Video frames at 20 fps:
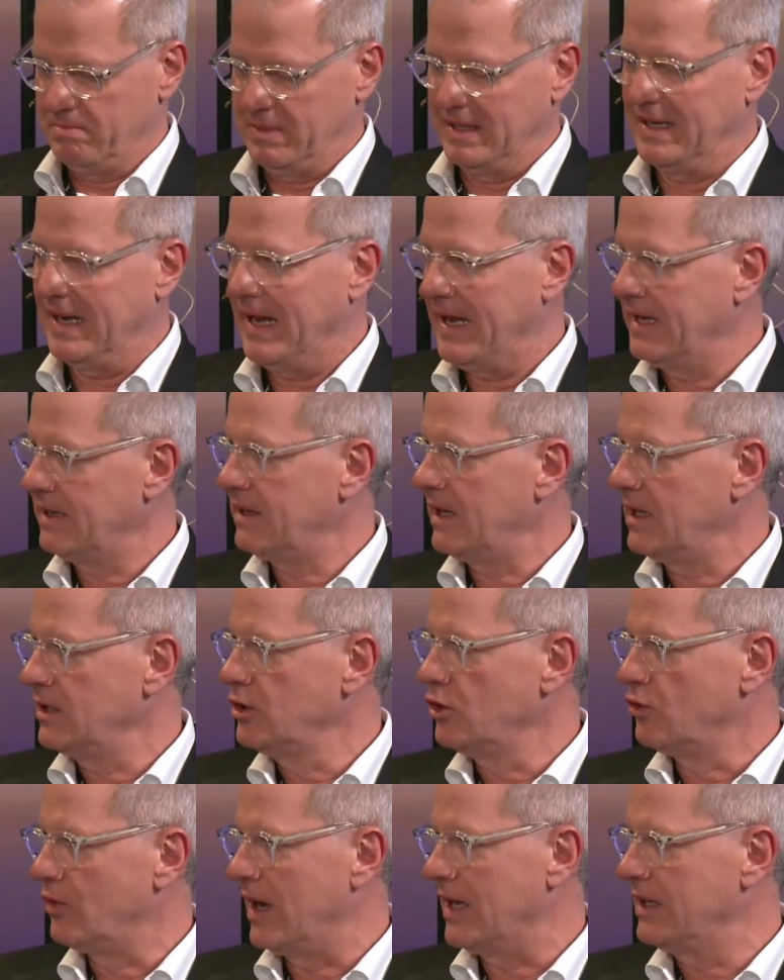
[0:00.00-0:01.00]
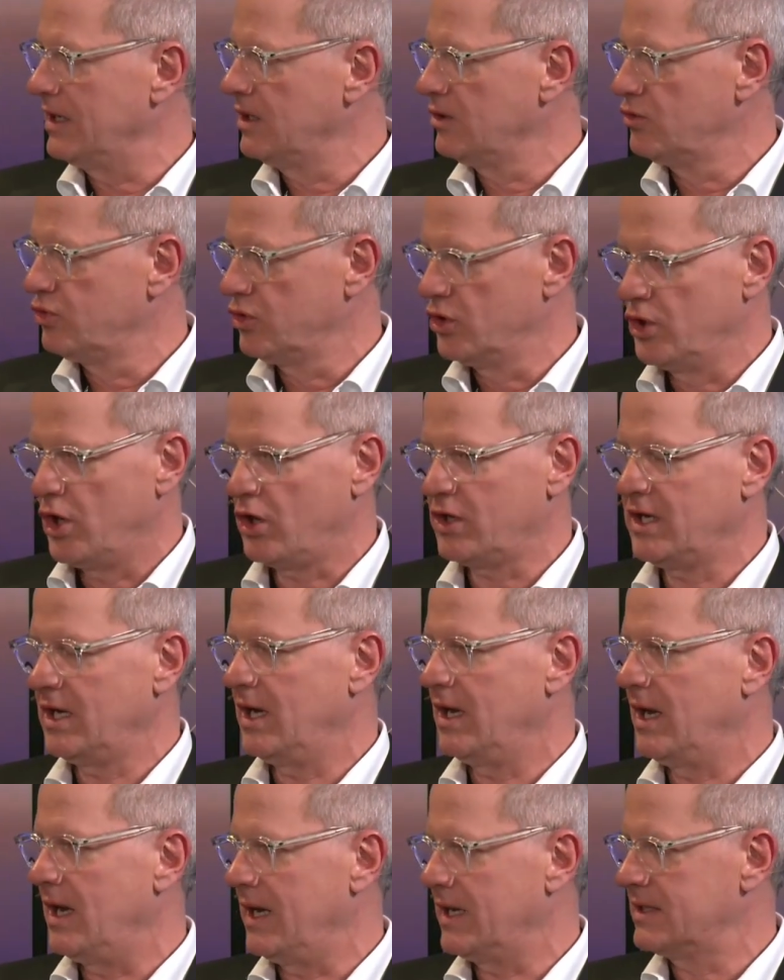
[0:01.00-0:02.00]
be late and you run into a
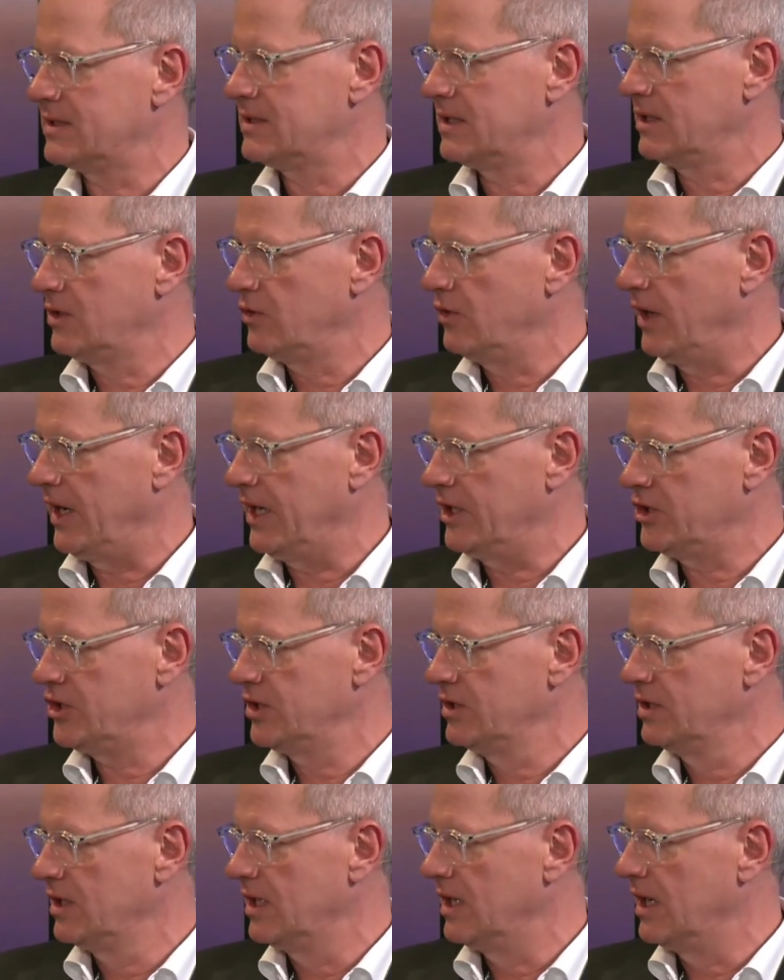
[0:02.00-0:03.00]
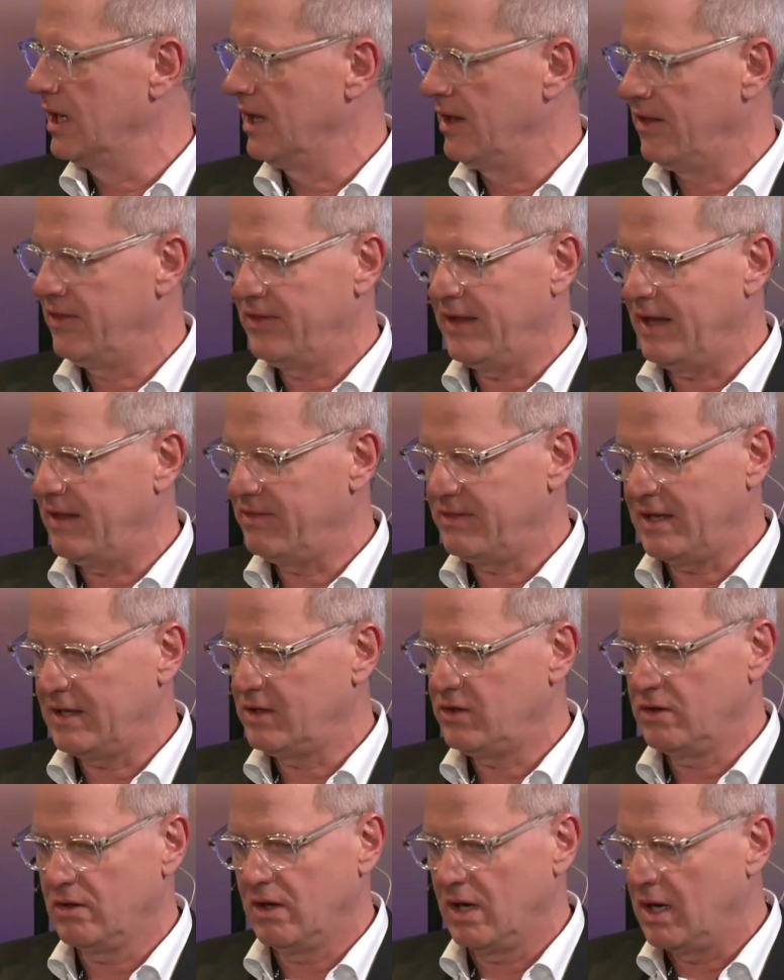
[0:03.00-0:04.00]
Nokia-like situation
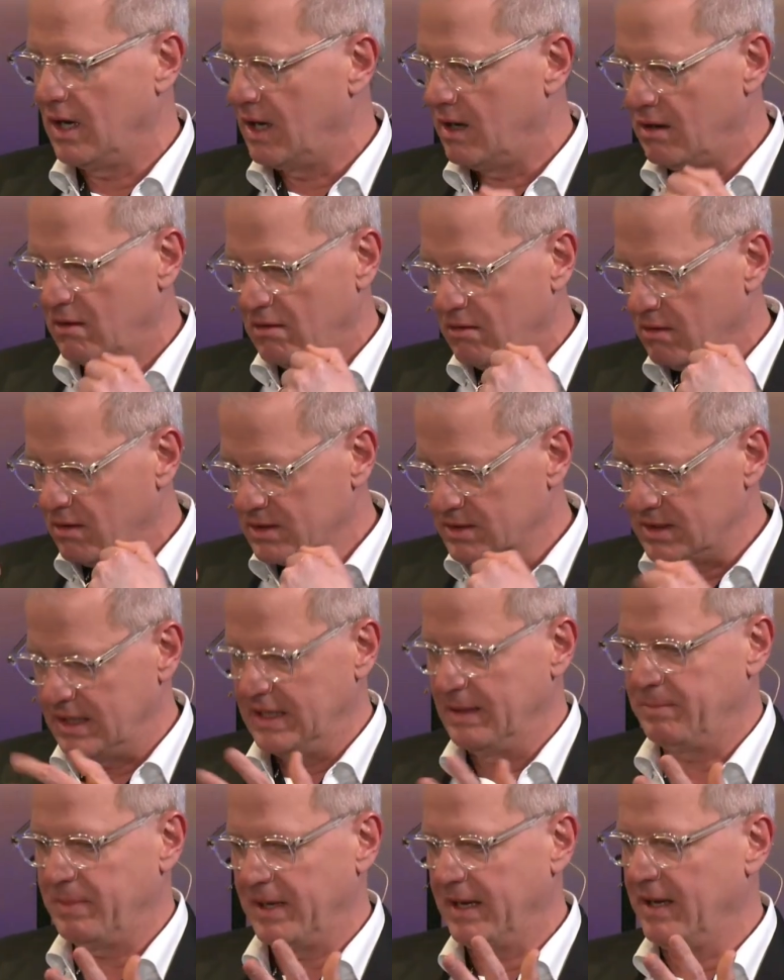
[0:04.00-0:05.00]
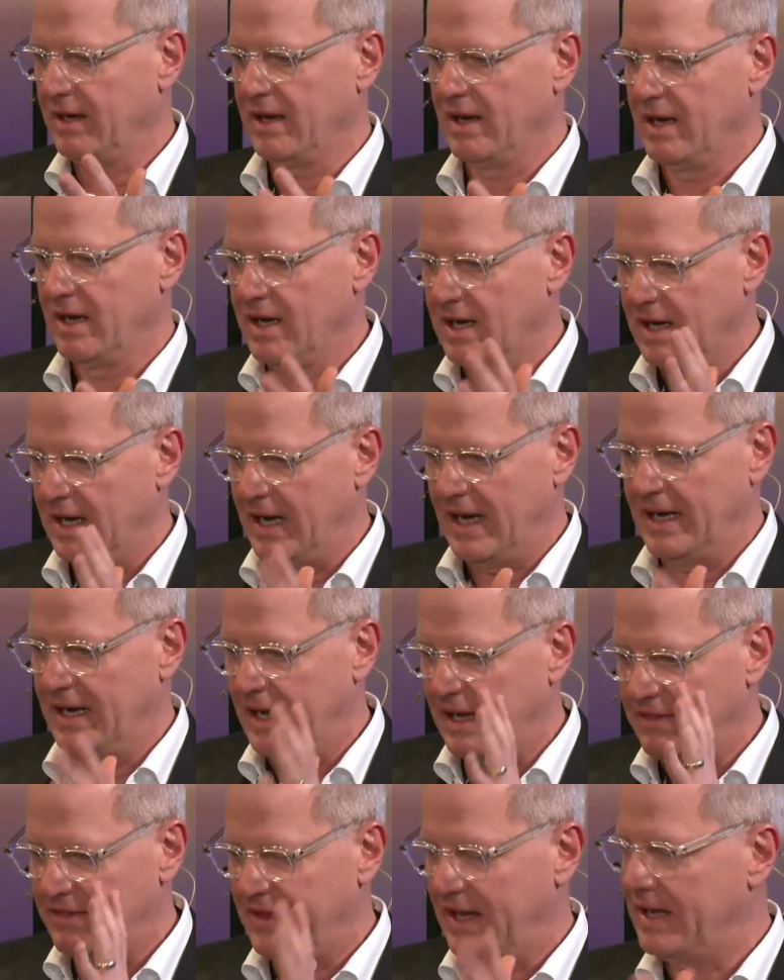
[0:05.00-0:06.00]
that you are sleeping
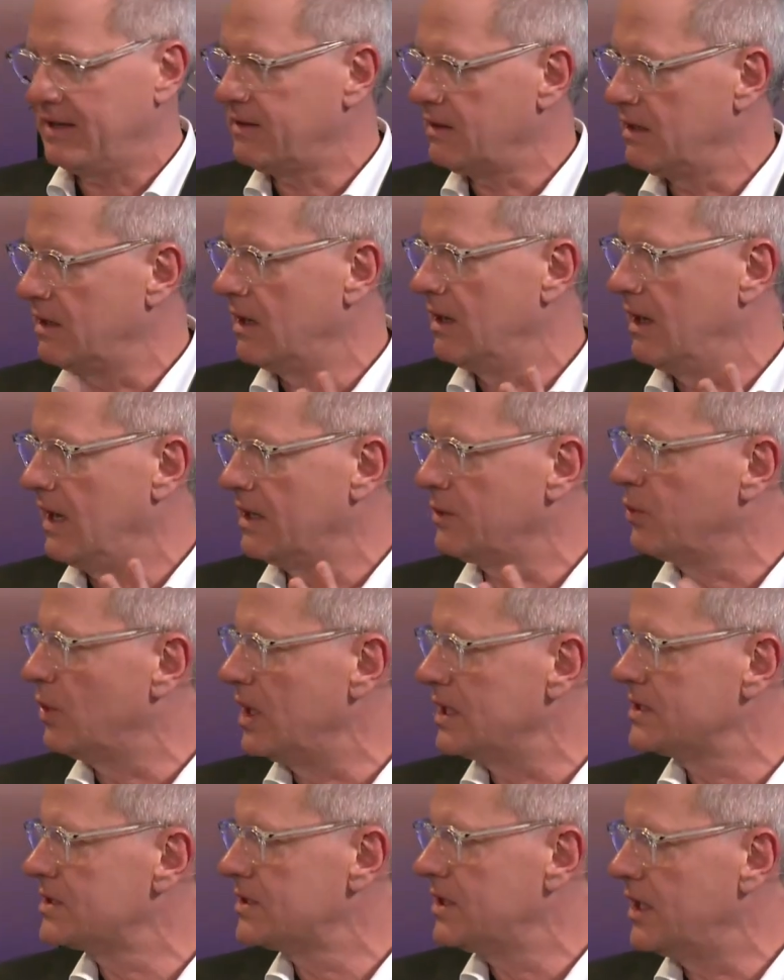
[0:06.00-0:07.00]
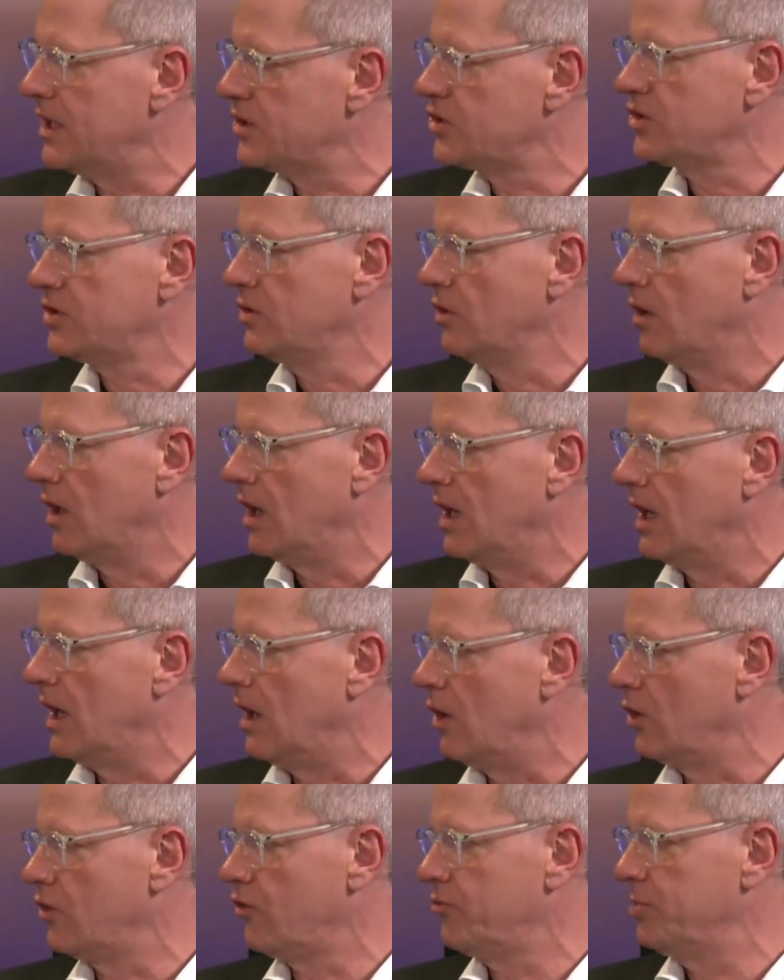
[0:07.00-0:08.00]
and that at one stage you are
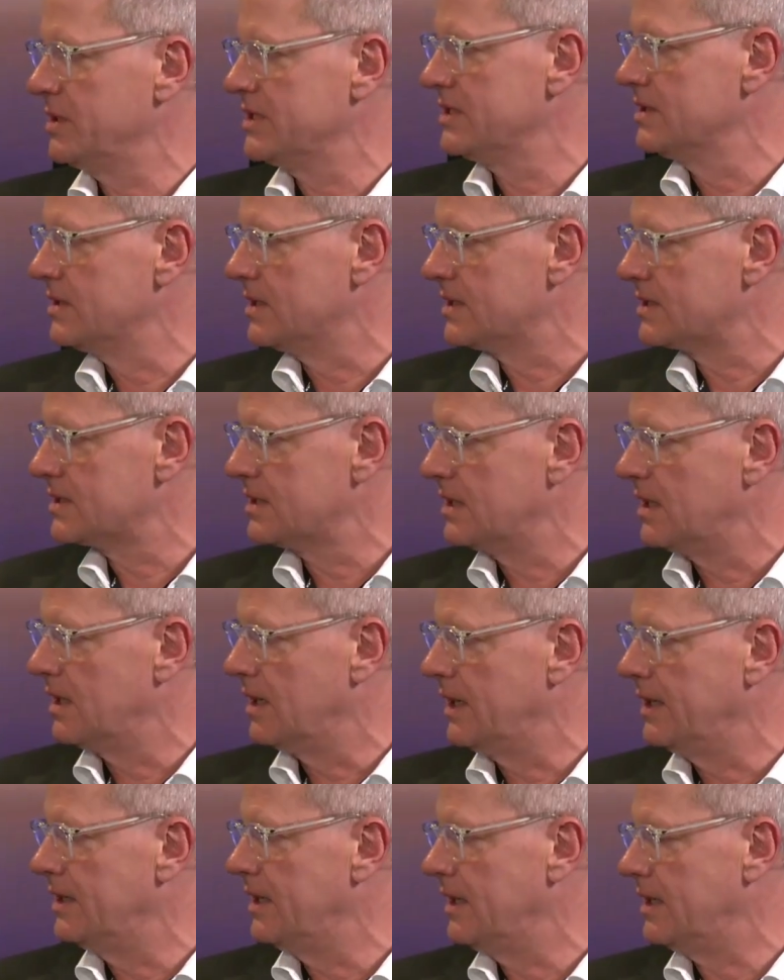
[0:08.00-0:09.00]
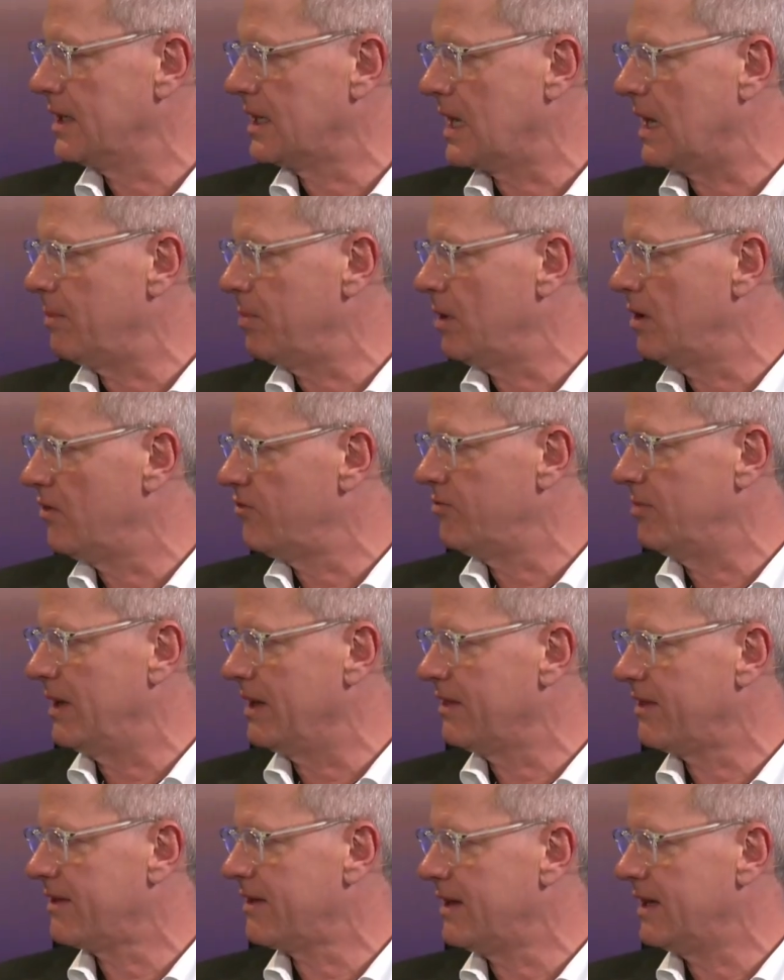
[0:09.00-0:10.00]
out of business in a couple of
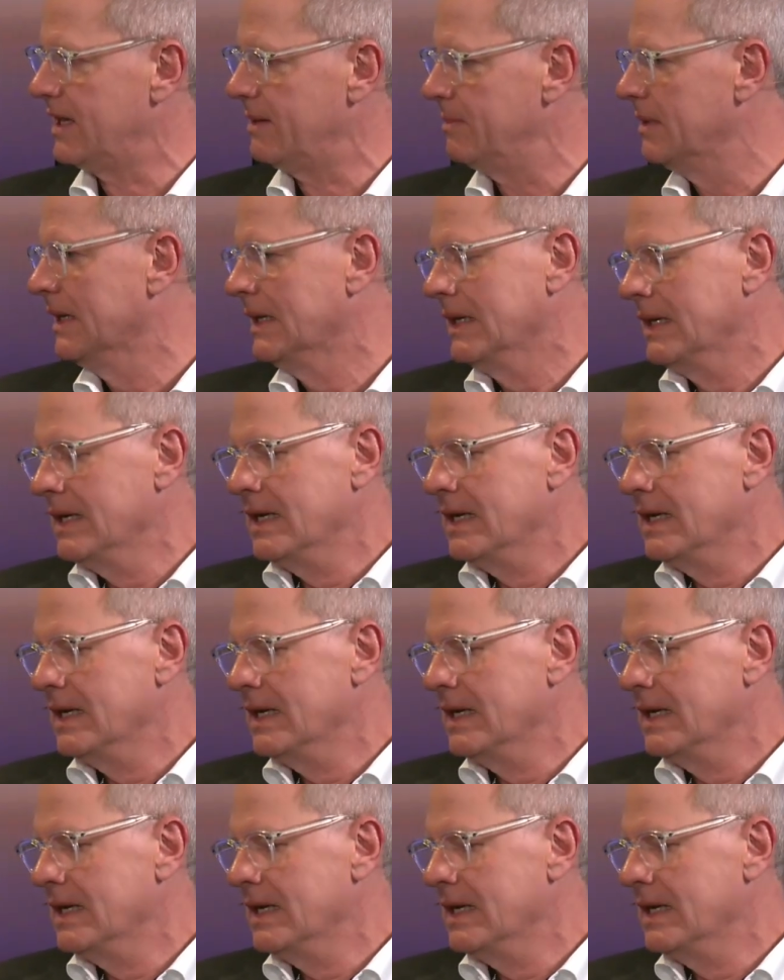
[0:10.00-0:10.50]
months' time.